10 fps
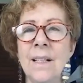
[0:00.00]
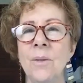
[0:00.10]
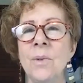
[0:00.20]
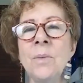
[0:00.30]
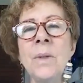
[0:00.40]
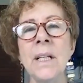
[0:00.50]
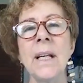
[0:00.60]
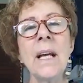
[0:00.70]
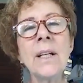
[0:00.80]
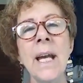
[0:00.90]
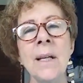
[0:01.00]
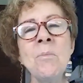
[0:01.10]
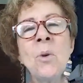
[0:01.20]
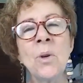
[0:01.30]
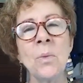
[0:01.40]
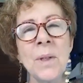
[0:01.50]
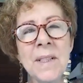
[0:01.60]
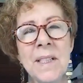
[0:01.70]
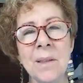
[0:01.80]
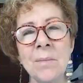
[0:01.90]
When we gain more
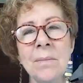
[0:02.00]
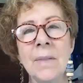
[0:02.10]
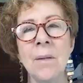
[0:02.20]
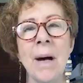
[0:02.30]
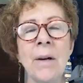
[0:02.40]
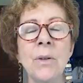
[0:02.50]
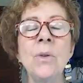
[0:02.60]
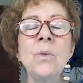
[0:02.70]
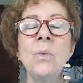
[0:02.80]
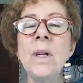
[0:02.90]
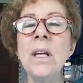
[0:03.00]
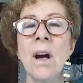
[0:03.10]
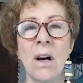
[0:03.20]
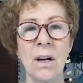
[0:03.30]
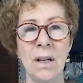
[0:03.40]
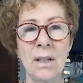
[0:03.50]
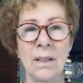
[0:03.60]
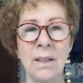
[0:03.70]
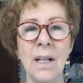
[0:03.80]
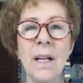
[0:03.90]
wisdom about who we are,
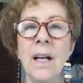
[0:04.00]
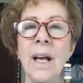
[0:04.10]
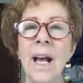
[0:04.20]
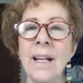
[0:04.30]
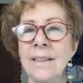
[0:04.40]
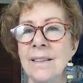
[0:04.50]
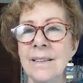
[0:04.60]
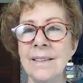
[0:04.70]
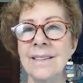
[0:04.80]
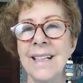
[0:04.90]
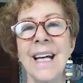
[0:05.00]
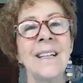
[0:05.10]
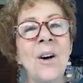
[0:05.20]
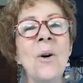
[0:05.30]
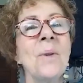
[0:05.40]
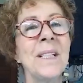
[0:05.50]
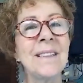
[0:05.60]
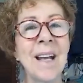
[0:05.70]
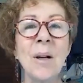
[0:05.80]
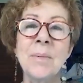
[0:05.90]
and that
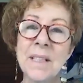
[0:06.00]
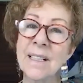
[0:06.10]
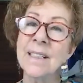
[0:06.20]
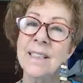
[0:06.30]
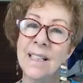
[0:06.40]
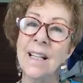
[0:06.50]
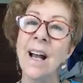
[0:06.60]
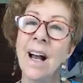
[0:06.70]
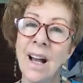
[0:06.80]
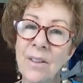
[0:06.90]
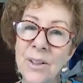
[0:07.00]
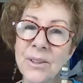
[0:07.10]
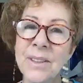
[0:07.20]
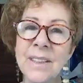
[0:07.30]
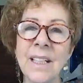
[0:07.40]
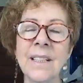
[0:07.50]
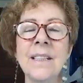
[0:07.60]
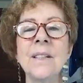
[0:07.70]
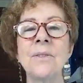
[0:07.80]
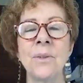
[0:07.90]
always helps us see others in a
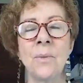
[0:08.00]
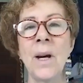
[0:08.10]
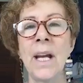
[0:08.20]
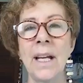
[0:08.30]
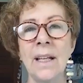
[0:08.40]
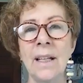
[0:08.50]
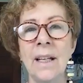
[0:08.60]
different way.